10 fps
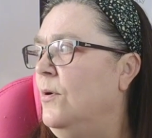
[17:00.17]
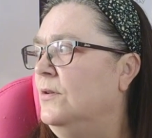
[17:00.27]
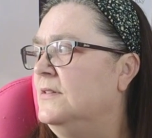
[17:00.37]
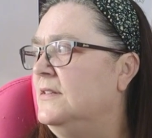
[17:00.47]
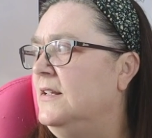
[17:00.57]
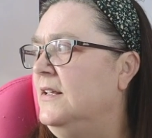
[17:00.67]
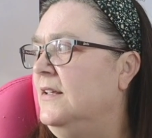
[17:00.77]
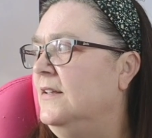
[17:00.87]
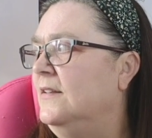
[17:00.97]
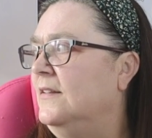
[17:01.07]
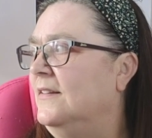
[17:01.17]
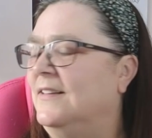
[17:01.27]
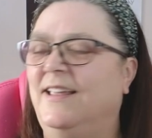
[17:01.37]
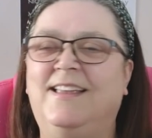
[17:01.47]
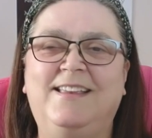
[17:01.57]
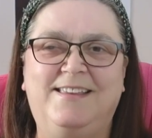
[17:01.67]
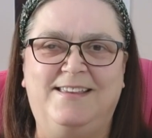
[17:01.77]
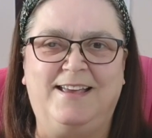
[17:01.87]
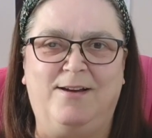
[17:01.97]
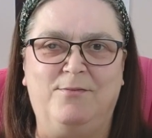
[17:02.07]
Monty.
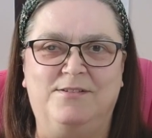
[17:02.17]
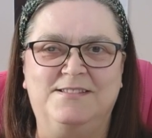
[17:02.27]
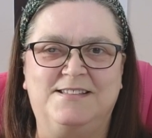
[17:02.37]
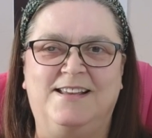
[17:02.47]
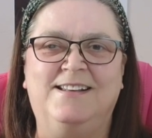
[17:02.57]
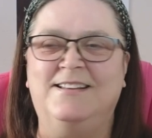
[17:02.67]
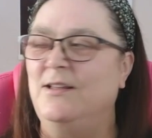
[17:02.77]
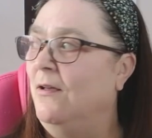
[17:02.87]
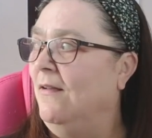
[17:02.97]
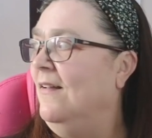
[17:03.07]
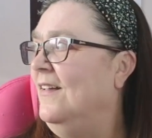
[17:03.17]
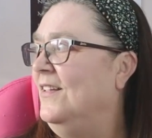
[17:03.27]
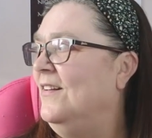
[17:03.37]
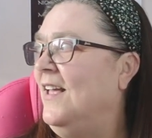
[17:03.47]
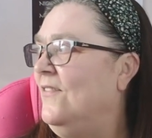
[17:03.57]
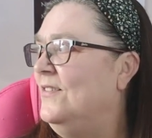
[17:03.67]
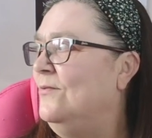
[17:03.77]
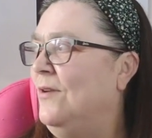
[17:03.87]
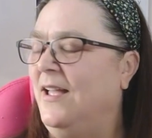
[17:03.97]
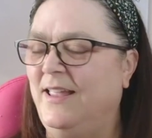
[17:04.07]
Cat wants in. You'll have
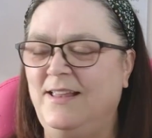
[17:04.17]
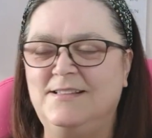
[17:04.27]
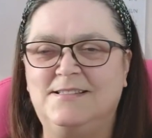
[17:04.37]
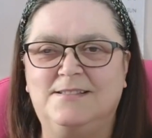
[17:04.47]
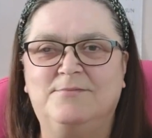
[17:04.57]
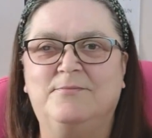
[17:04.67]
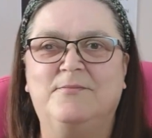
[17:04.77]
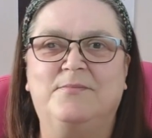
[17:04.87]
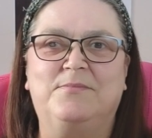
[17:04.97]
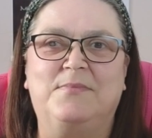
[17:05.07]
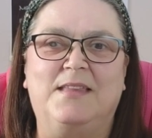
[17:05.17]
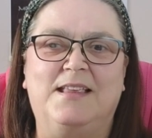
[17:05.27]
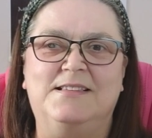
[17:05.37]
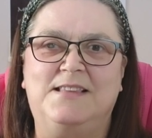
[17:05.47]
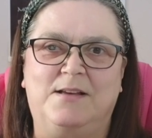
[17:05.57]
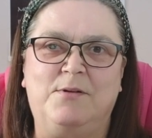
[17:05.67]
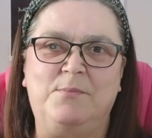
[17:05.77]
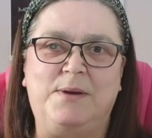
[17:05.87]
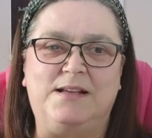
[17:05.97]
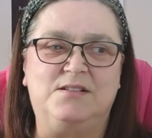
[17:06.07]
to wait. So that
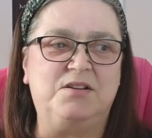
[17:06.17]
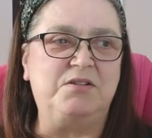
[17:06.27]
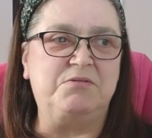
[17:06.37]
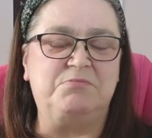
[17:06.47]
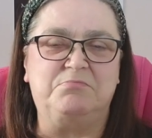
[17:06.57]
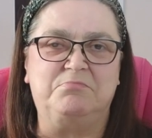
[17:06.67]
went back too.